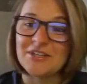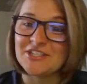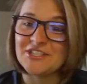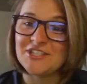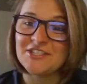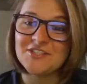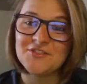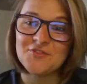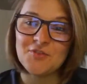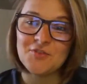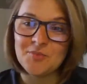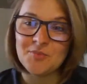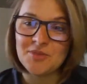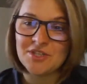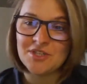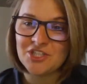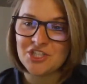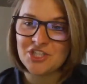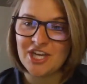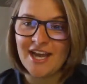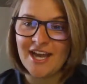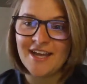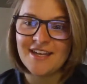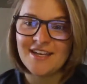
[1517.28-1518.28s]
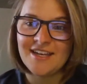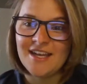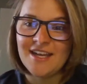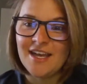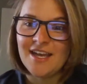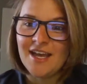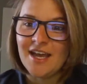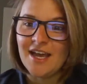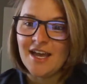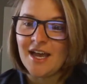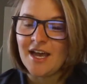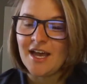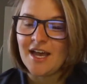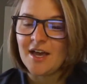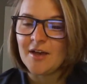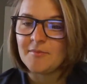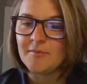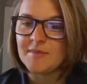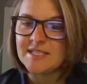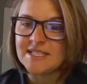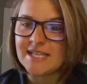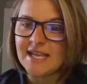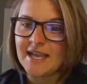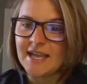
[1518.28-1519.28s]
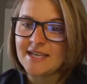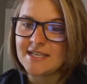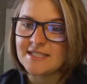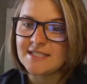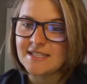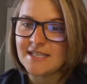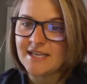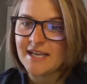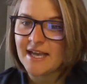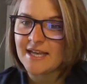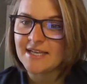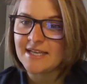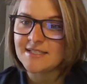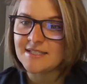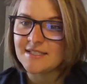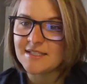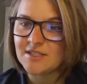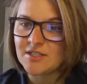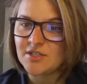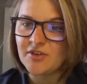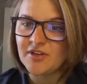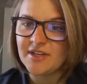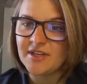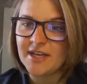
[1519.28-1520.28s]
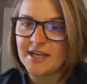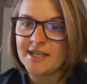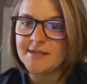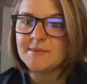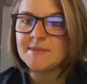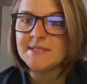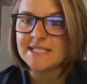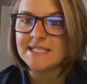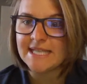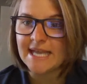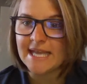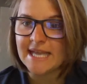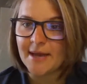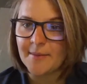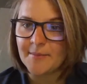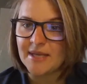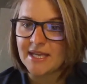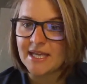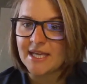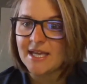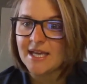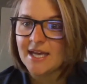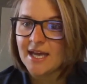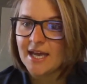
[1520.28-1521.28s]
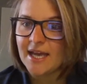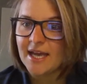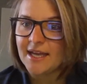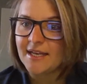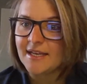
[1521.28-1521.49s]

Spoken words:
Questions from the chat. Miss Casey has a student named Sammy,